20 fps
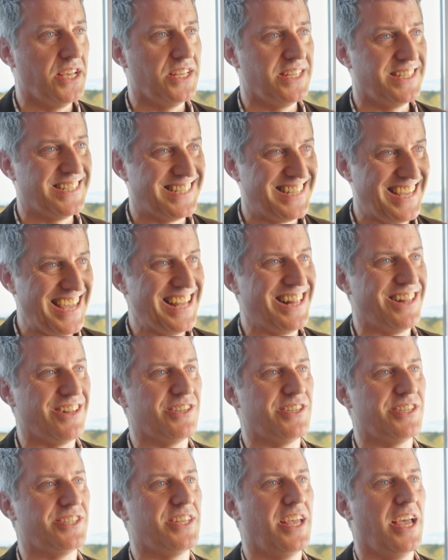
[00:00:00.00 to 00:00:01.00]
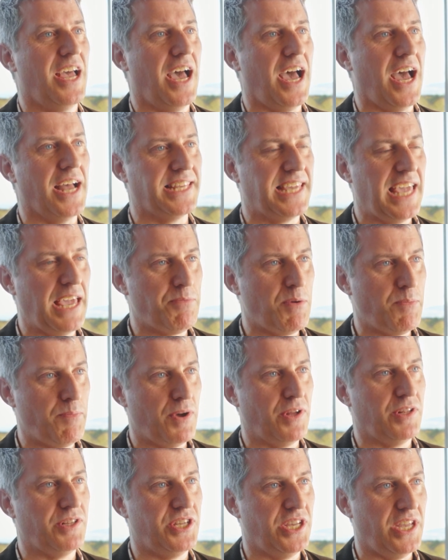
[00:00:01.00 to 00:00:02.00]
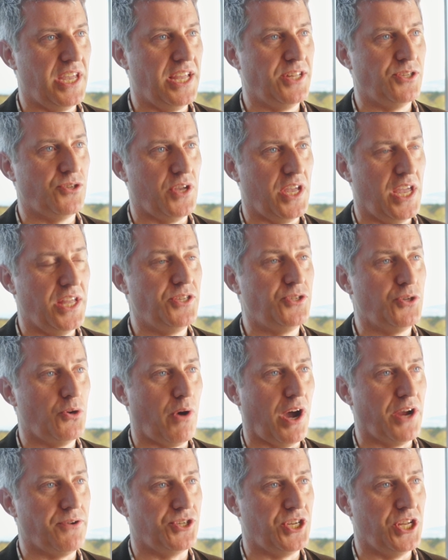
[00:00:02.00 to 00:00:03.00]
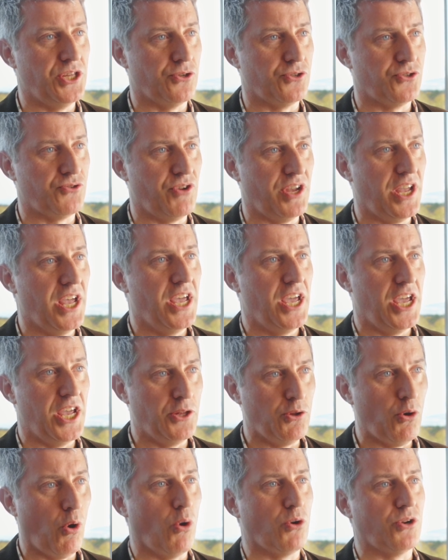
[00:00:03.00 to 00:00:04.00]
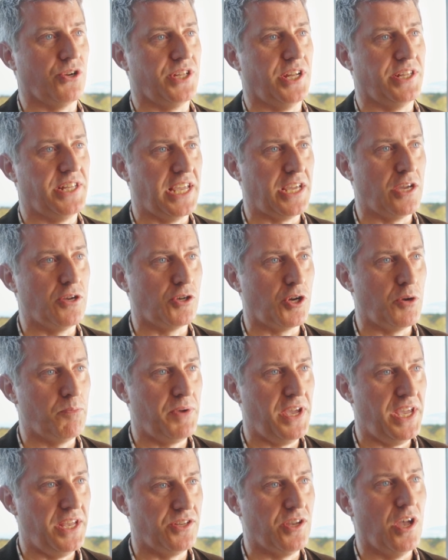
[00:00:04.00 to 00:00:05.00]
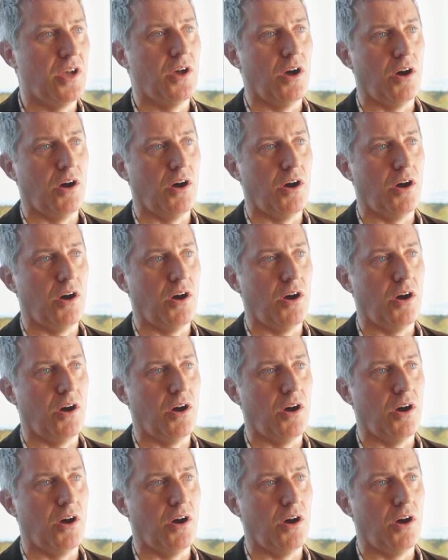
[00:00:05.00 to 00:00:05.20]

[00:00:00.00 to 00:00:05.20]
skills and capability into Irish industry in order that they can compete.